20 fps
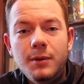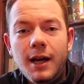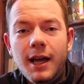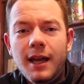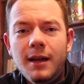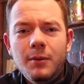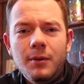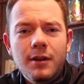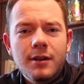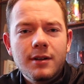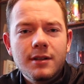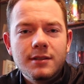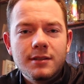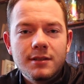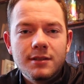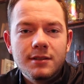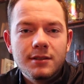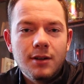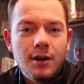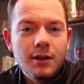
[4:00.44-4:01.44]
weight, whether it's
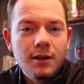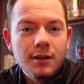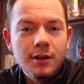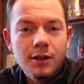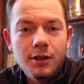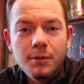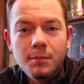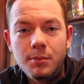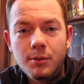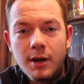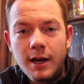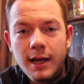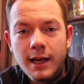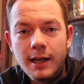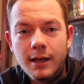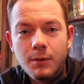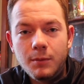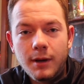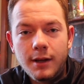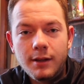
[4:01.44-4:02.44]
to start a new
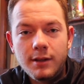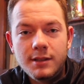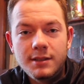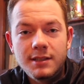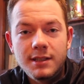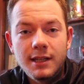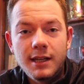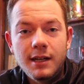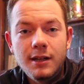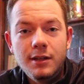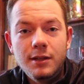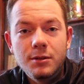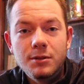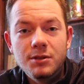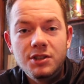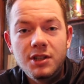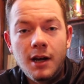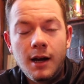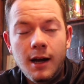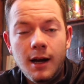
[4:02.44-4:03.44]
brand, whether it's to get a new
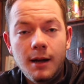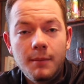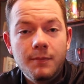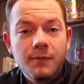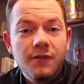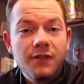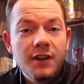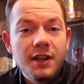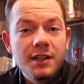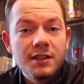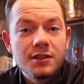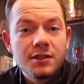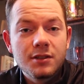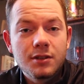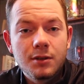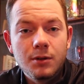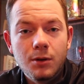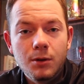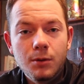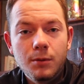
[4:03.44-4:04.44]
job, finish
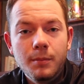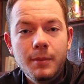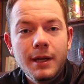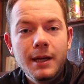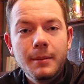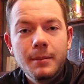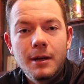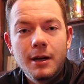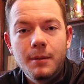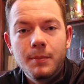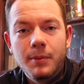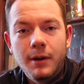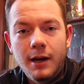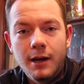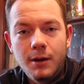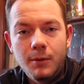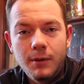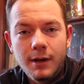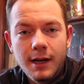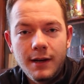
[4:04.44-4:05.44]
school, be a better
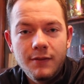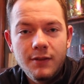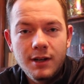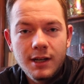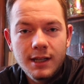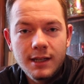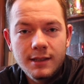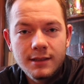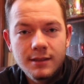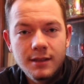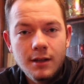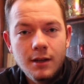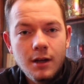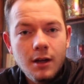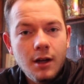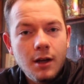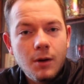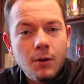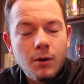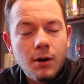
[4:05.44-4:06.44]
parent, whatever it is,
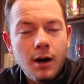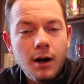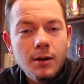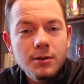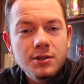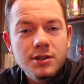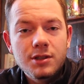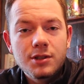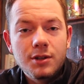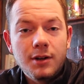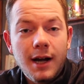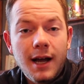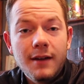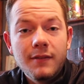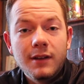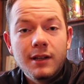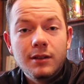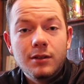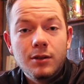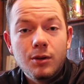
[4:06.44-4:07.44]
we're all
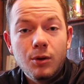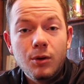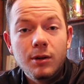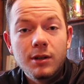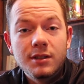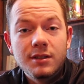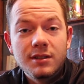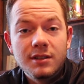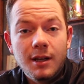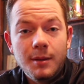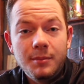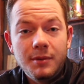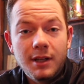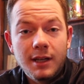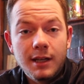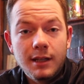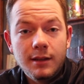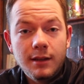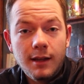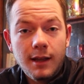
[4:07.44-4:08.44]
striving towards
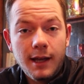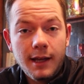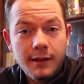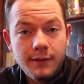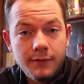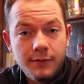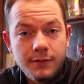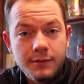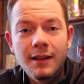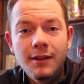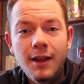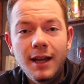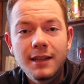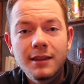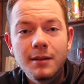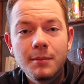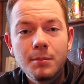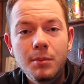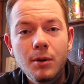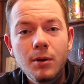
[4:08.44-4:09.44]
something in life. And like
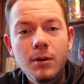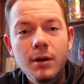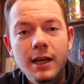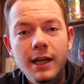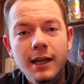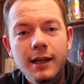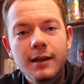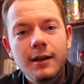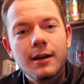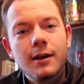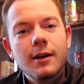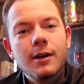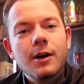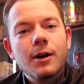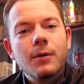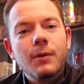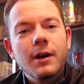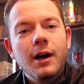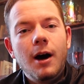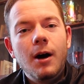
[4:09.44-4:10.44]
the boy,
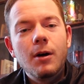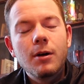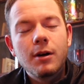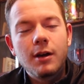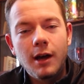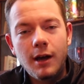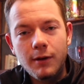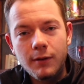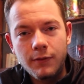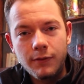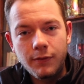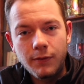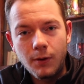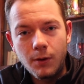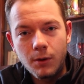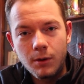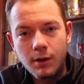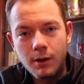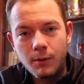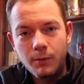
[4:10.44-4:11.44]
we all go
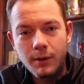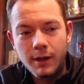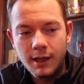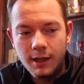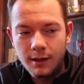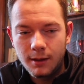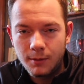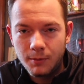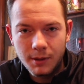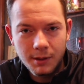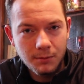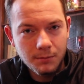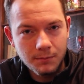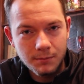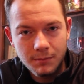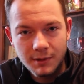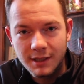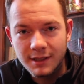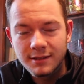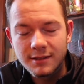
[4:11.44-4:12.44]
for it. We
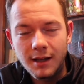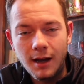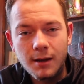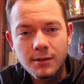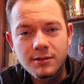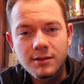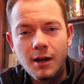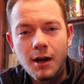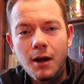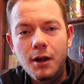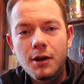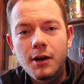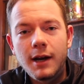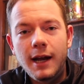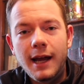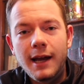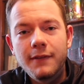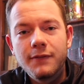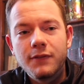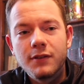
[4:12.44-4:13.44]
exhaust all
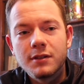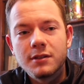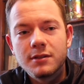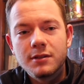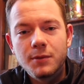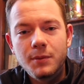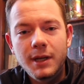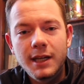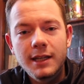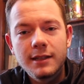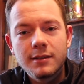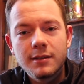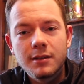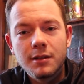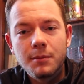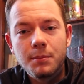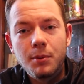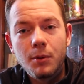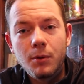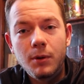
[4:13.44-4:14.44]
our efforts till we get to
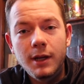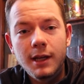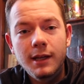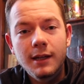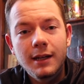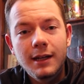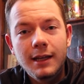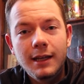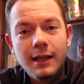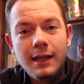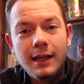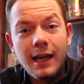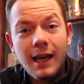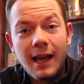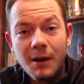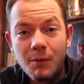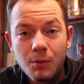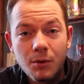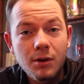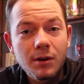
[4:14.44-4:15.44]
the point
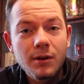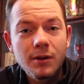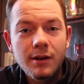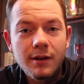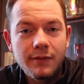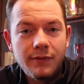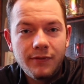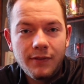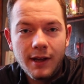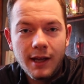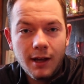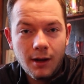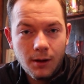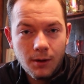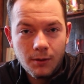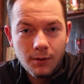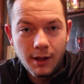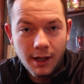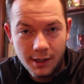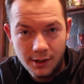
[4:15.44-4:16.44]
and we're going to
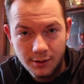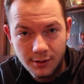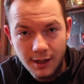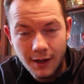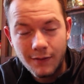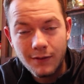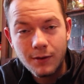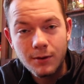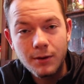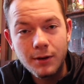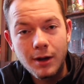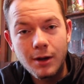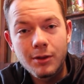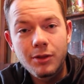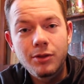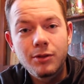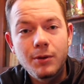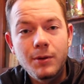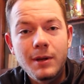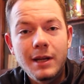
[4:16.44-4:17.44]
fail. Like, you're never going to go
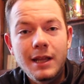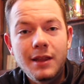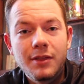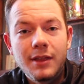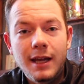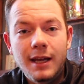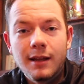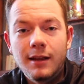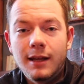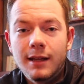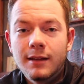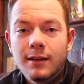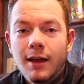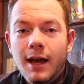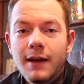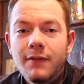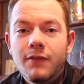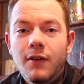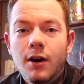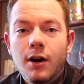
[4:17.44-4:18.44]
through anything in
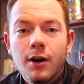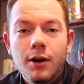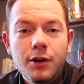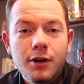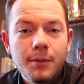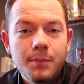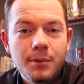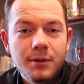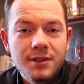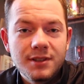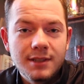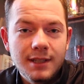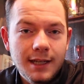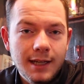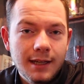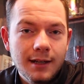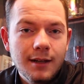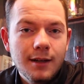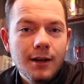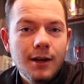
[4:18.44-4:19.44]
life
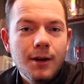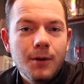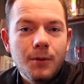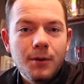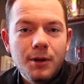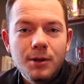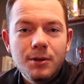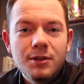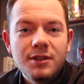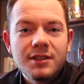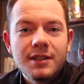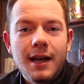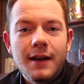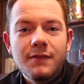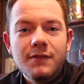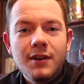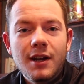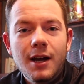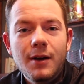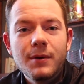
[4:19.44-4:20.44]
100% where you just
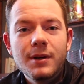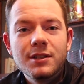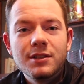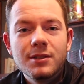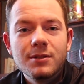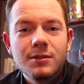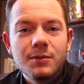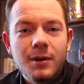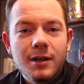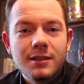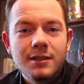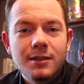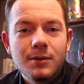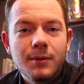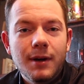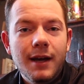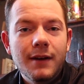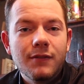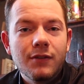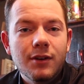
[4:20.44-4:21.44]
have no issues
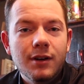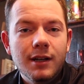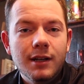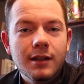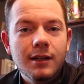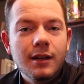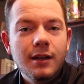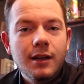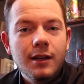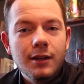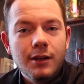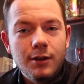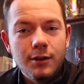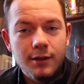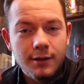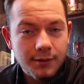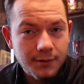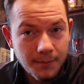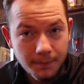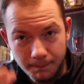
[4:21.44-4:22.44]
whatsoever and you're
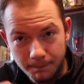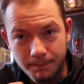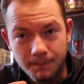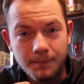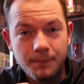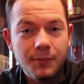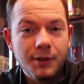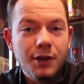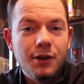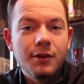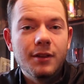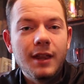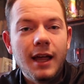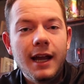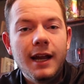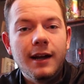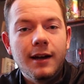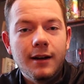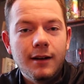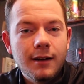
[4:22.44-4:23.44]
just, you're
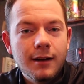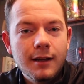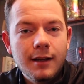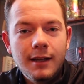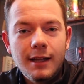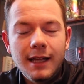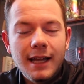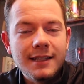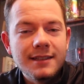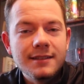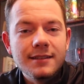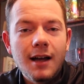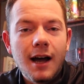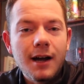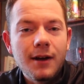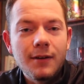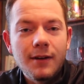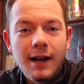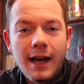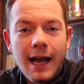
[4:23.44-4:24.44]
there. It's
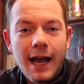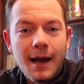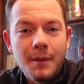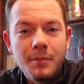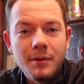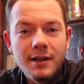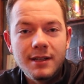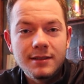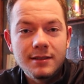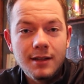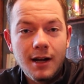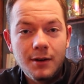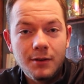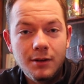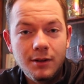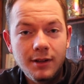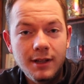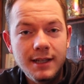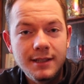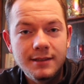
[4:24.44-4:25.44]
not going to happen. It's not
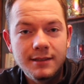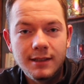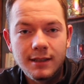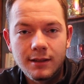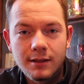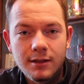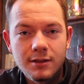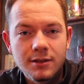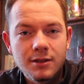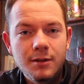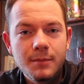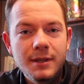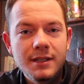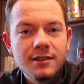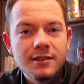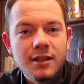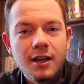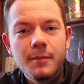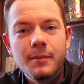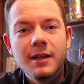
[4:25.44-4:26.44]
realistic. There's going to be
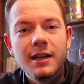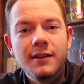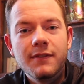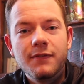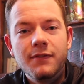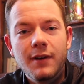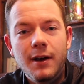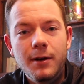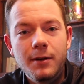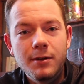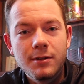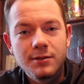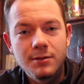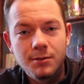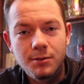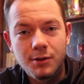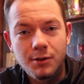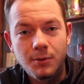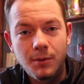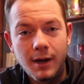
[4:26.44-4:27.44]
so many failures
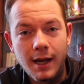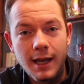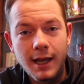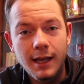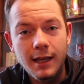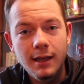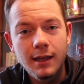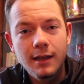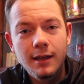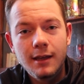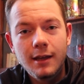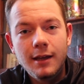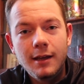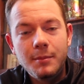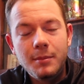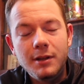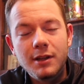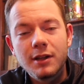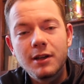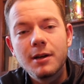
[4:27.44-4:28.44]
on your way,
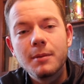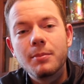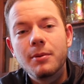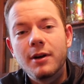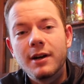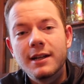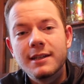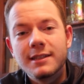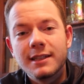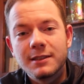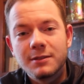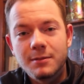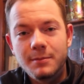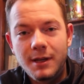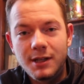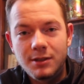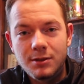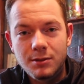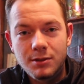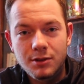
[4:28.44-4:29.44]
but the good part is that's what
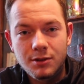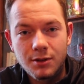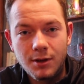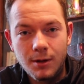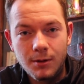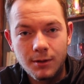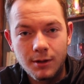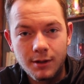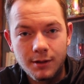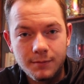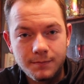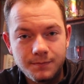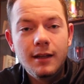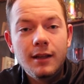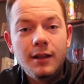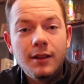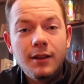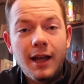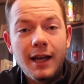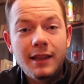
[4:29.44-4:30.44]
makes you stronger.
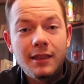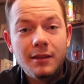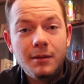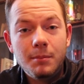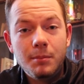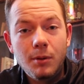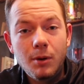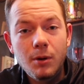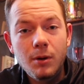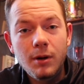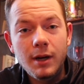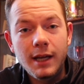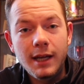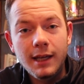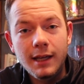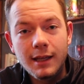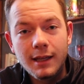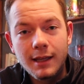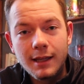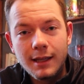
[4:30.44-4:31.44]
Like the
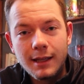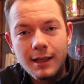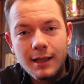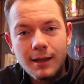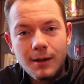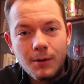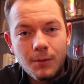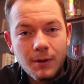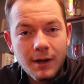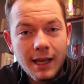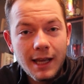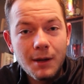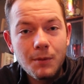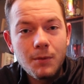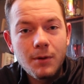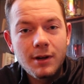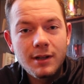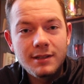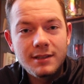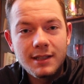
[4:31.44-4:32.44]
boy, when he
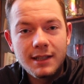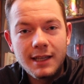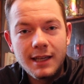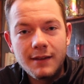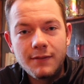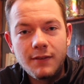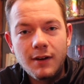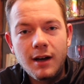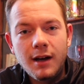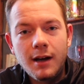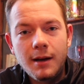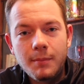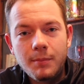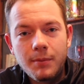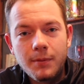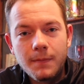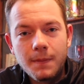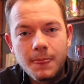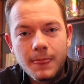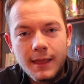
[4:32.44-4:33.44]
wanted to give
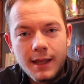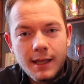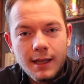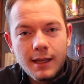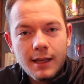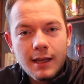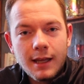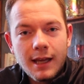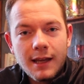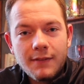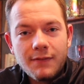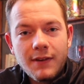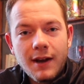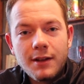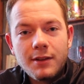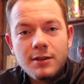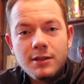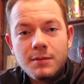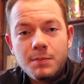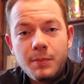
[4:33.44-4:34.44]
up, he
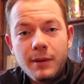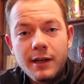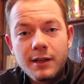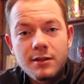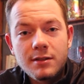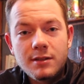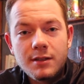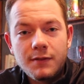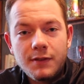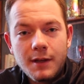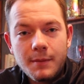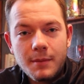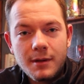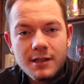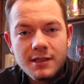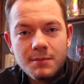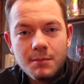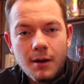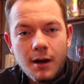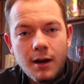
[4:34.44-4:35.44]
found those pictures of him and
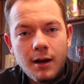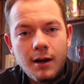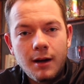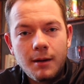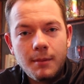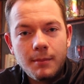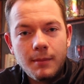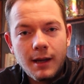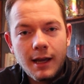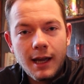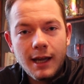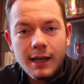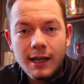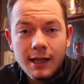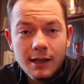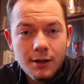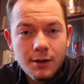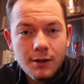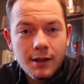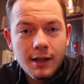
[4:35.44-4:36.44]
his mom, and
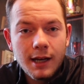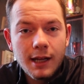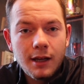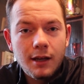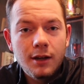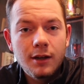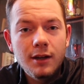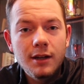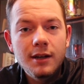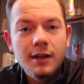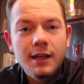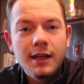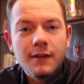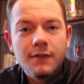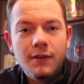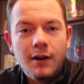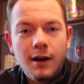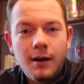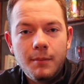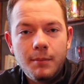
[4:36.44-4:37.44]
he knew that he couldn't
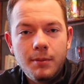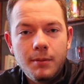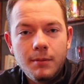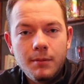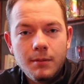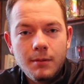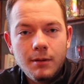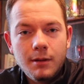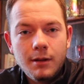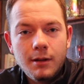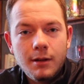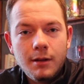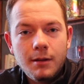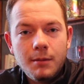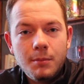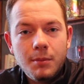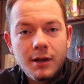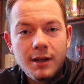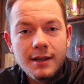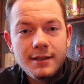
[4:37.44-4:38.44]
give up
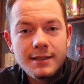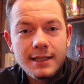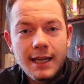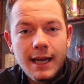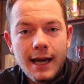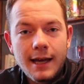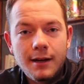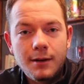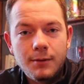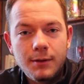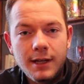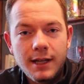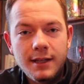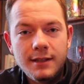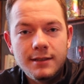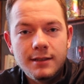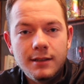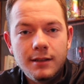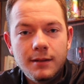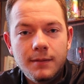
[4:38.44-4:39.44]
because he had a
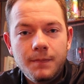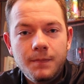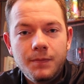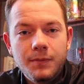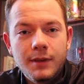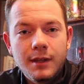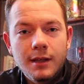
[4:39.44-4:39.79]
reason.